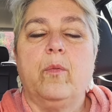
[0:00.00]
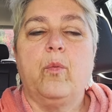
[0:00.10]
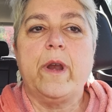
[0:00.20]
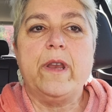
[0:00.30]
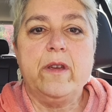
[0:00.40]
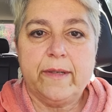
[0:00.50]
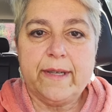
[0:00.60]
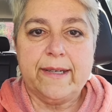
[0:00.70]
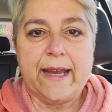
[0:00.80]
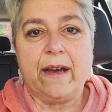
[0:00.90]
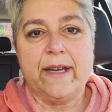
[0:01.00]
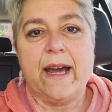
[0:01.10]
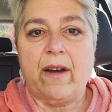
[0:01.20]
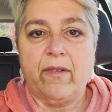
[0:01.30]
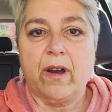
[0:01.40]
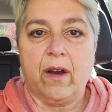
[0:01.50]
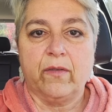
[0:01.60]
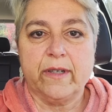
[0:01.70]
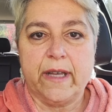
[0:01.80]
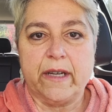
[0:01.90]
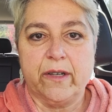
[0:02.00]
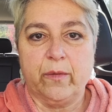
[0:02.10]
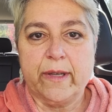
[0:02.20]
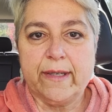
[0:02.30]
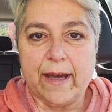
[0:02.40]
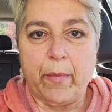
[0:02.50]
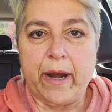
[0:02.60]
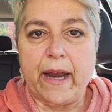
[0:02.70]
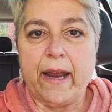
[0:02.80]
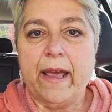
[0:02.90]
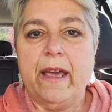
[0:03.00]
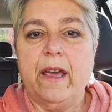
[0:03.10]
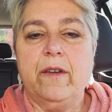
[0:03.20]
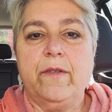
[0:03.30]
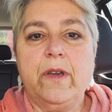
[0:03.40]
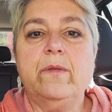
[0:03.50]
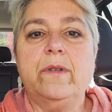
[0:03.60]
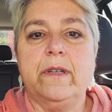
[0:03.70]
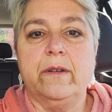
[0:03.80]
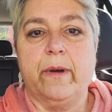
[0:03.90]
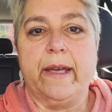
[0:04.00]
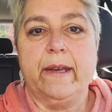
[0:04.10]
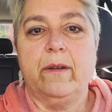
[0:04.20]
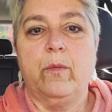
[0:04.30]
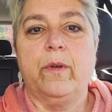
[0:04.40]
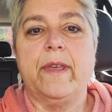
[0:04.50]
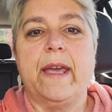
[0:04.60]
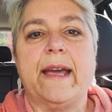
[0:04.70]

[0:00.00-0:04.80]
When you sit down to have a conversation with somebody, if you do it with the